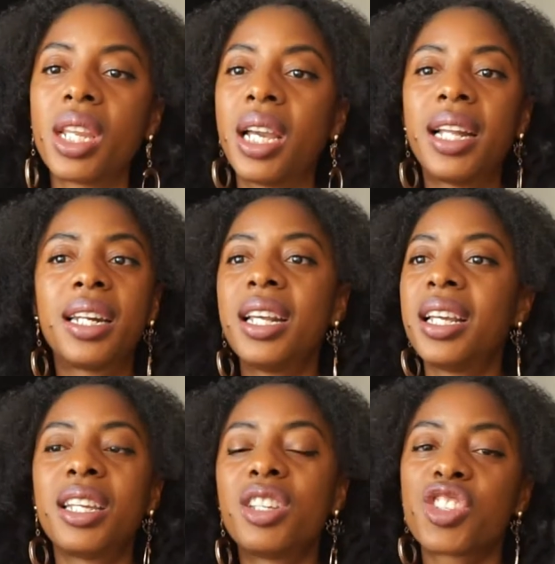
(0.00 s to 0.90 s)
and
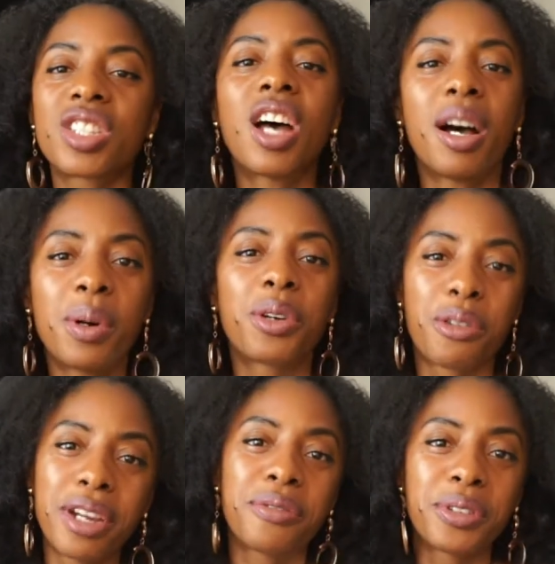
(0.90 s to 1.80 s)
just how
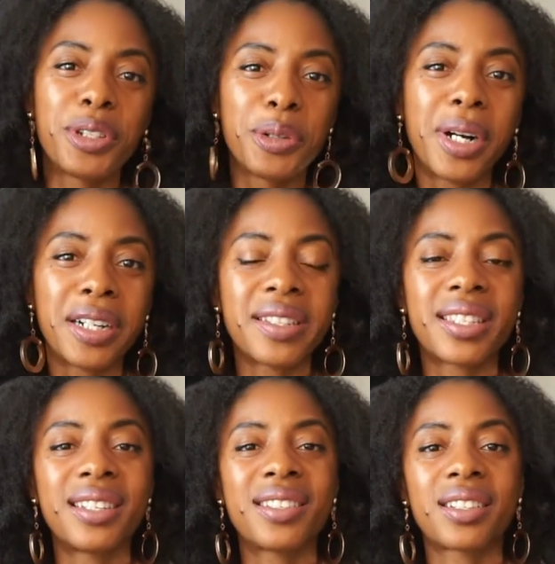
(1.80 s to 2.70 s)
ungrateful you are,
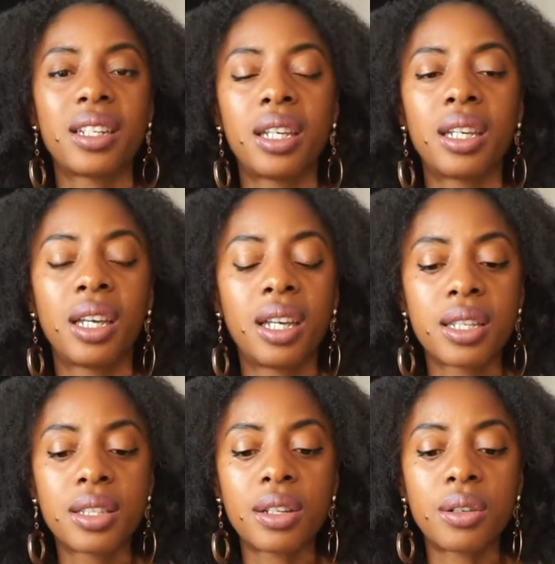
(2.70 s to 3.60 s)
essentially.
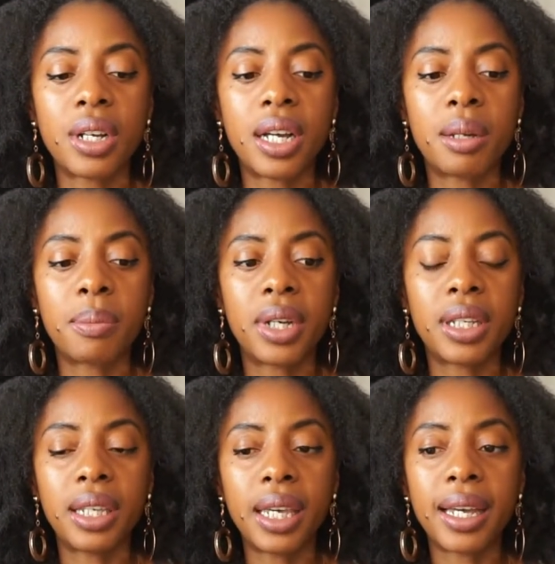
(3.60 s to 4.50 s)
So
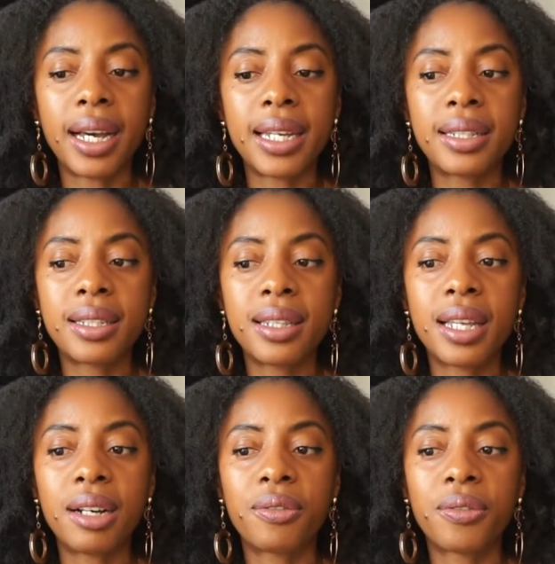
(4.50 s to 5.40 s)
I did
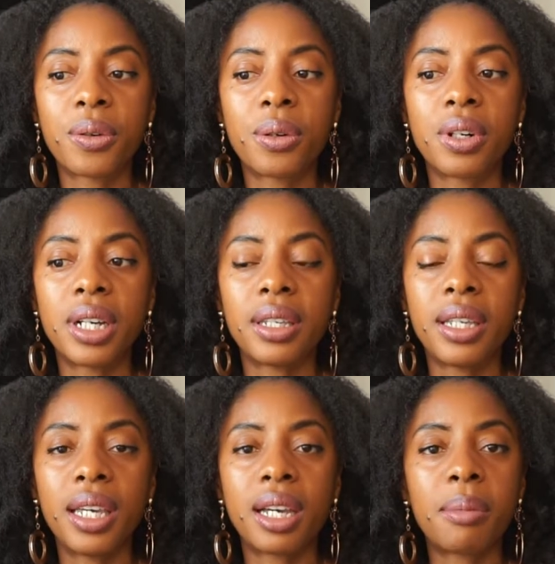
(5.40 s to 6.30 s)
that for a
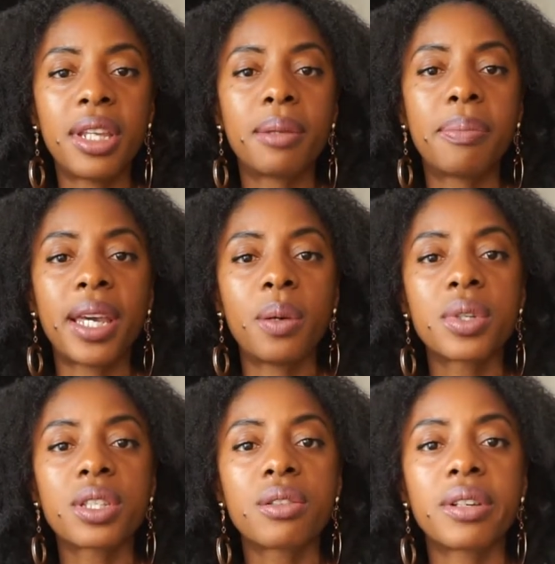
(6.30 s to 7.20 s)
year. I mean, the pay
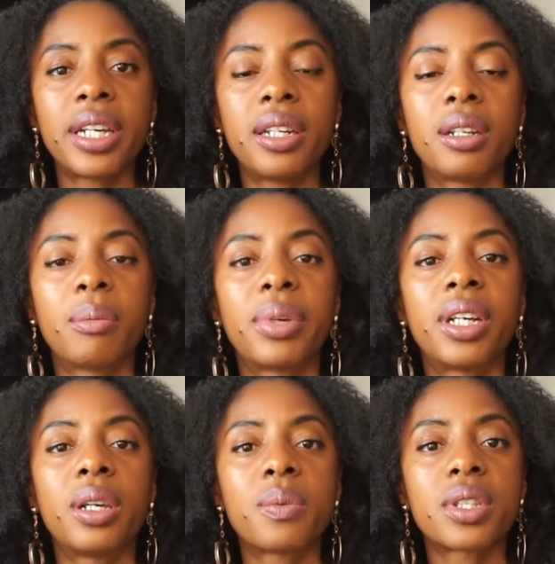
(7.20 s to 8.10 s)
wasn't great,
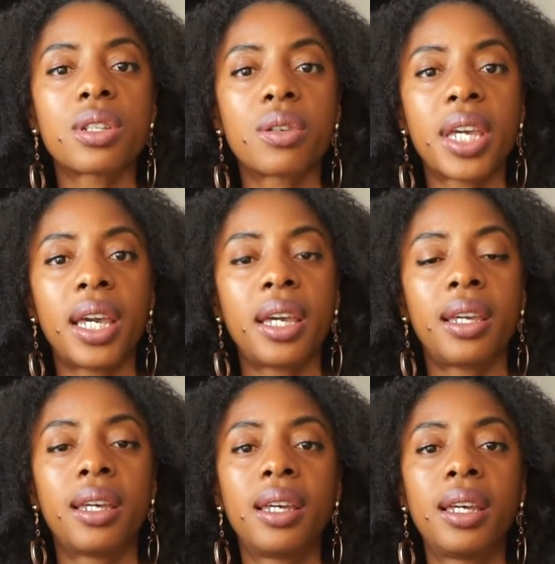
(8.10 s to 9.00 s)
but it was okay.